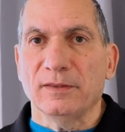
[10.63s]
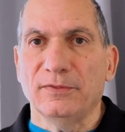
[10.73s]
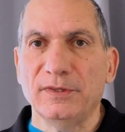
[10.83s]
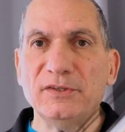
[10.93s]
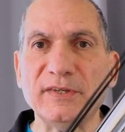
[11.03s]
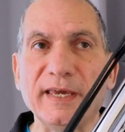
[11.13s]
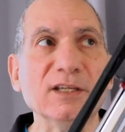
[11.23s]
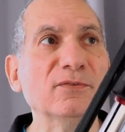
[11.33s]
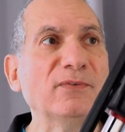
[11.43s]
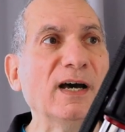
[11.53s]
This
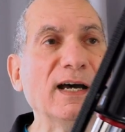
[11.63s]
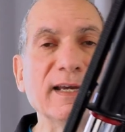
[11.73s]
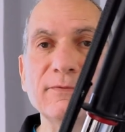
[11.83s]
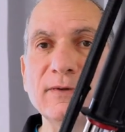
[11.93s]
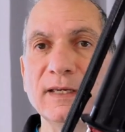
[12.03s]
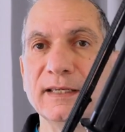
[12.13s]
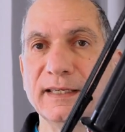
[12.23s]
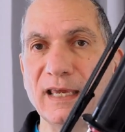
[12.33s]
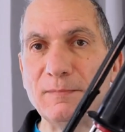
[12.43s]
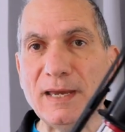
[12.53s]
X5
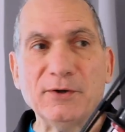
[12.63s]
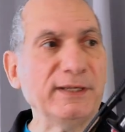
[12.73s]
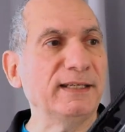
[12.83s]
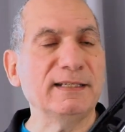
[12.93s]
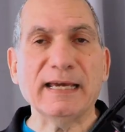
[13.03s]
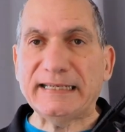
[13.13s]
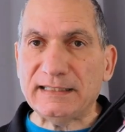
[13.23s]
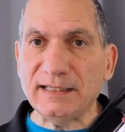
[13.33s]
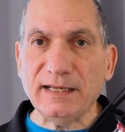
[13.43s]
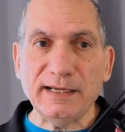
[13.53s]
came out in
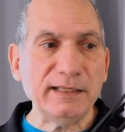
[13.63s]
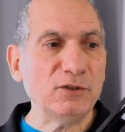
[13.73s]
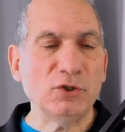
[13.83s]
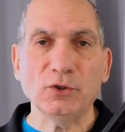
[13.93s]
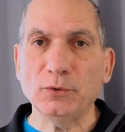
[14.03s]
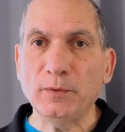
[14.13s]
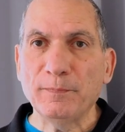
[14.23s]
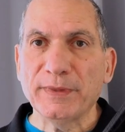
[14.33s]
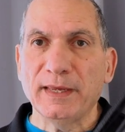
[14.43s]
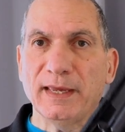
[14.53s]
1982,
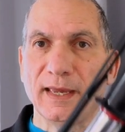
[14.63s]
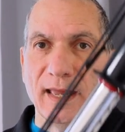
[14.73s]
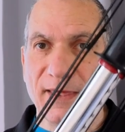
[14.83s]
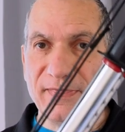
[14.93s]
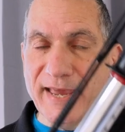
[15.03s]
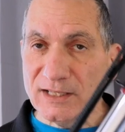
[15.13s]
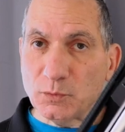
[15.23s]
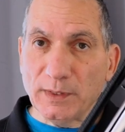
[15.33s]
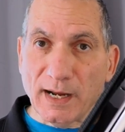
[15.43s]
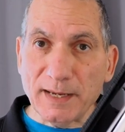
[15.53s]
and that's
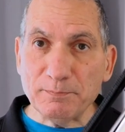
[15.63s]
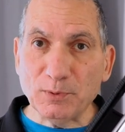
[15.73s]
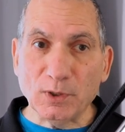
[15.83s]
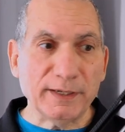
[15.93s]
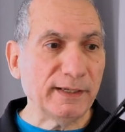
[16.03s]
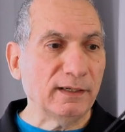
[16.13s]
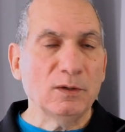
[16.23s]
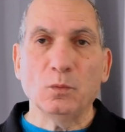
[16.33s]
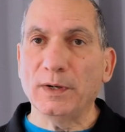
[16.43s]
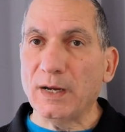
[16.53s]
when I bought it
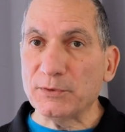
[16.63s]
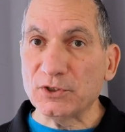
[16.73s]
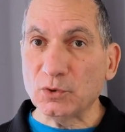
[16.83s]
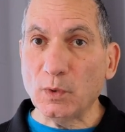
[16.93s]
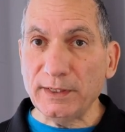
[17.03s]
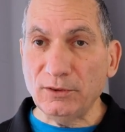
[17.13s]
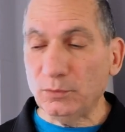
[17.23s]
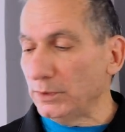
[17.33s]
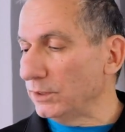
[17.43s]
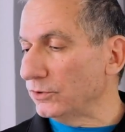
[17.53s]
when I was
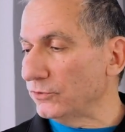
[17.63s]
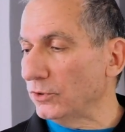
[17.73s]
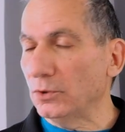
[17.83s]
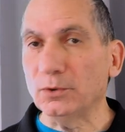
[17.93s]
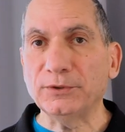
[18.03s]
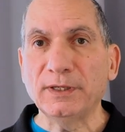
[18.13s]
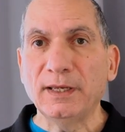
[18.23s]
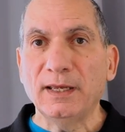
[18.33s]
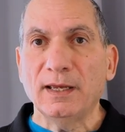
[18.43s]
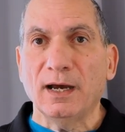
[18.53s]
23 years old.
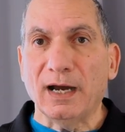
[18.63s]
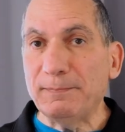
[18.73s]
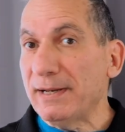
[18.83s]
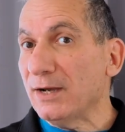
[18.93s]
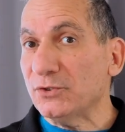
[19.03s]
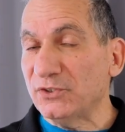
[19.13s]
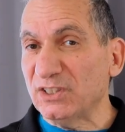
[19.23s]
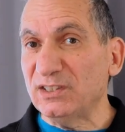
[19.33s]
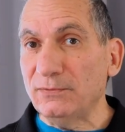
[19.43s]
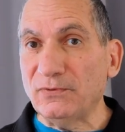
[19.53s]
I'm now
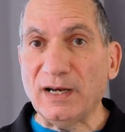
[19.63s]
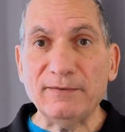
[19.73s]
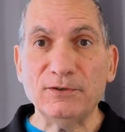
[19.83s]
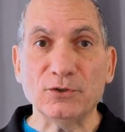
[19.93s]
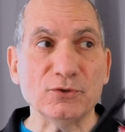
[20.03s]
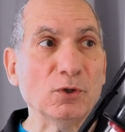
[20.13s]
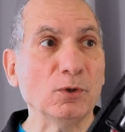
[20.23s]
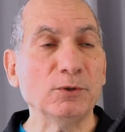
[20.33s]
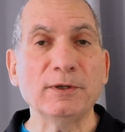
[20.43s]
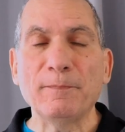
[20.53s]
65 years
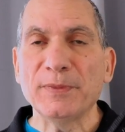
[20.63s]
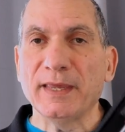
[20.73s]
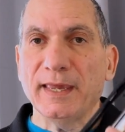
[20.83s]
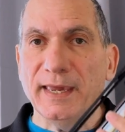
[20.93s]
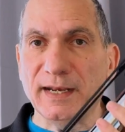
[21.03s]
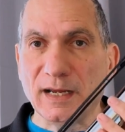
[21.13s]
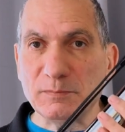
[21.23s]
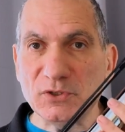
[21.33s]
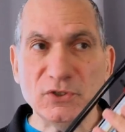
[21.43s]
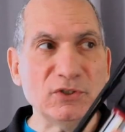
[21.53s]
old, and I'm
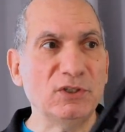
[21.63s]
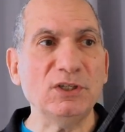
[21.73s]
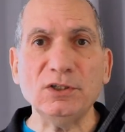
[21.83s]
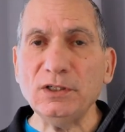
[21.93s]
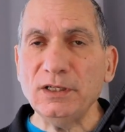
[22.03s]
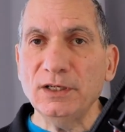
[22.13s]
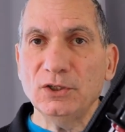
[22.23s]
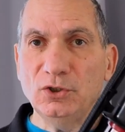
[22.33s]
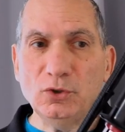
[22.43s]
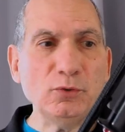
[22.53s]
still
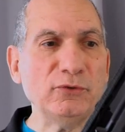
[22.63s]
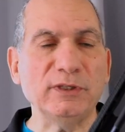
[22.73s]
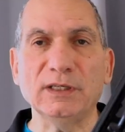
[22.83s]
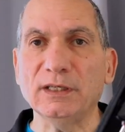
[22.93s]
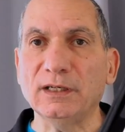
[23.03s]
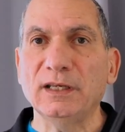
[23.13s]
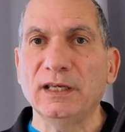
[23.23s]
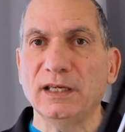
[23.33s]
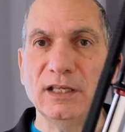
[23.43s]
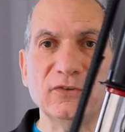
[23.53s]
using it.
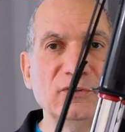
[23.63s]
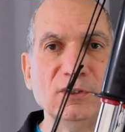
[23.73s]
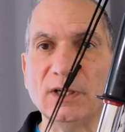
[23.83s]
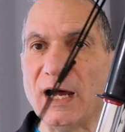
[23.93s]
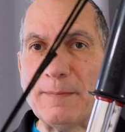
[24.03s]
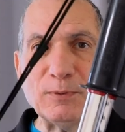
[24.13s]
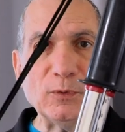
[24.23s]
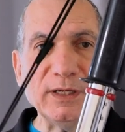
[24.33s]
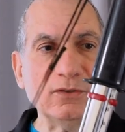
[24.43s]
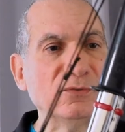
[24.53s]
It still
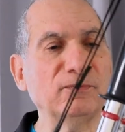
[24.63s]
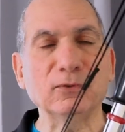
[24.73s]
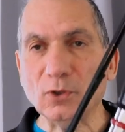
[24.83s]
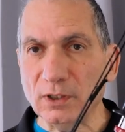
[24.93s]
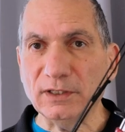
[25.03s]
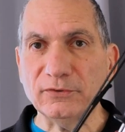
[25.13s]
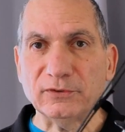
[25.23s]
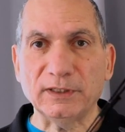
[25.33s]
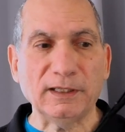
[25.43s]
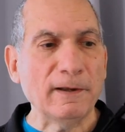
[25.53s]
operates
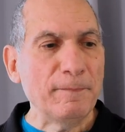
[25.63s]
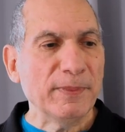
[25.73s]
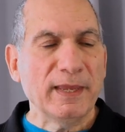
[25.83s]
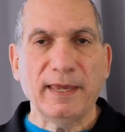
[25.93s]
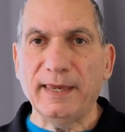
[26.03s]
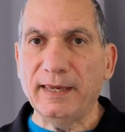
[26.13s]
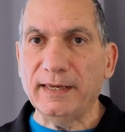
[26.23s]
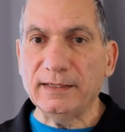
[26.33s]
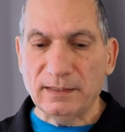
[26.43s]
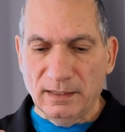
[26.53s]
flawlessly,
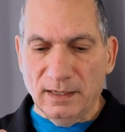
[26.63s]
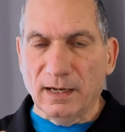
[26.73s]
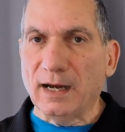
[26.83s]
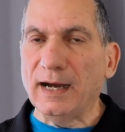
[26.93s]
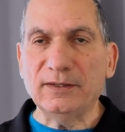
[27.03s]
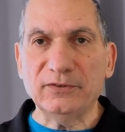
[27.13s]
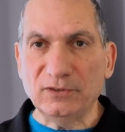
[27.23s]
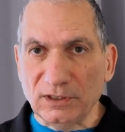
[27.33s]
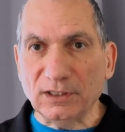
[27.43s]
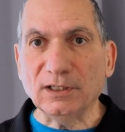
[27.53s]
and I
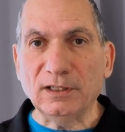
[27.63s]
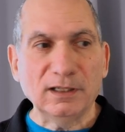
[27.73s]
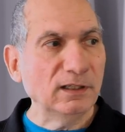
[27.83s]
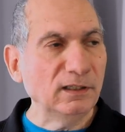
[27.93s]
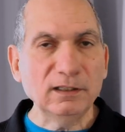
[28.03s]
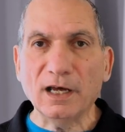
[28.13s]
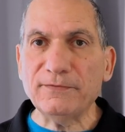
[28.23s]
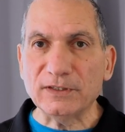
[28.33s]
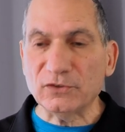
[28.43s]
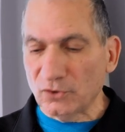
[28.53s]
still love
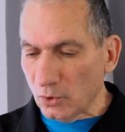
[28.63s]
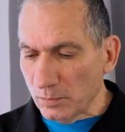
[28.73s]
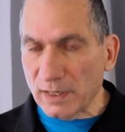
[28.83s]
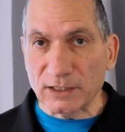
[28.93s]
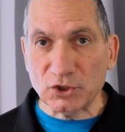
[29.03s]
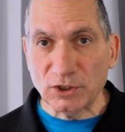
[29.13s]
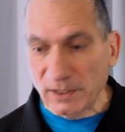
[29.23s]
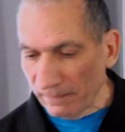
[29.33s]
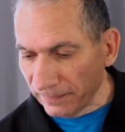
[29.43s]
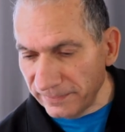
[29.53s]
it so much
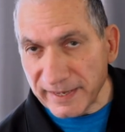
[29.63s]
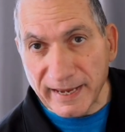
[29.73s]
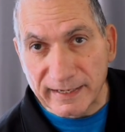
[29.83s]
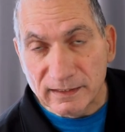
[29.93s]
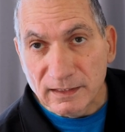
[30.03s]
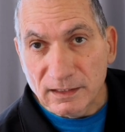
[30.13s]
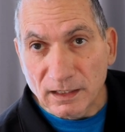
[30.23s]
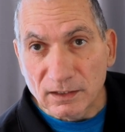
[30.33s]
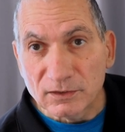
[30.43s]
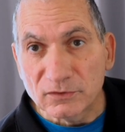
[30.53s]
that
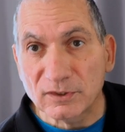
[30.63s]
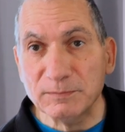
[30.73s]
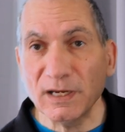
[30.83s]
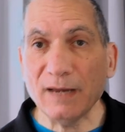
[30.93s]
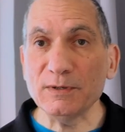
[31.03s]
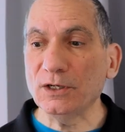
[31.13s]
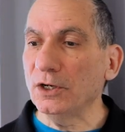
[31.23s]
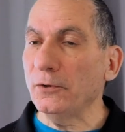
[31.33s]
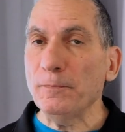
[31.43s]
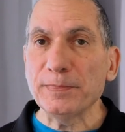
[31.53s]
some time
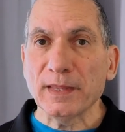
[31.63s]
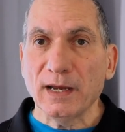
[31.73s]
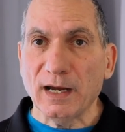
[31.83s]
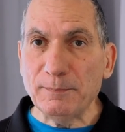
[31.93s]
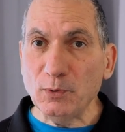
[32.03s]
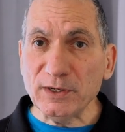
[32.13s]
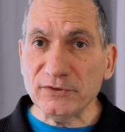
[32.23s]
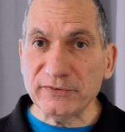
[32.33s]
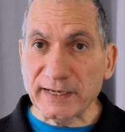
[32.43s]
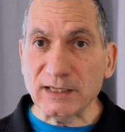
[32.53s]
ago, I bought a
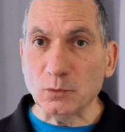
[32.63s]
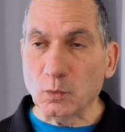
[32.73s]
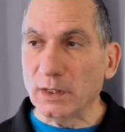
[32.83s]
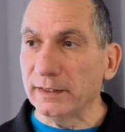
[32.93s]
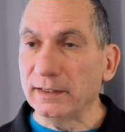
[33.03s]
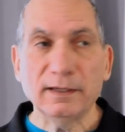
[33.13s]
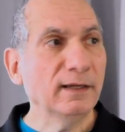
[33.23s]
second one.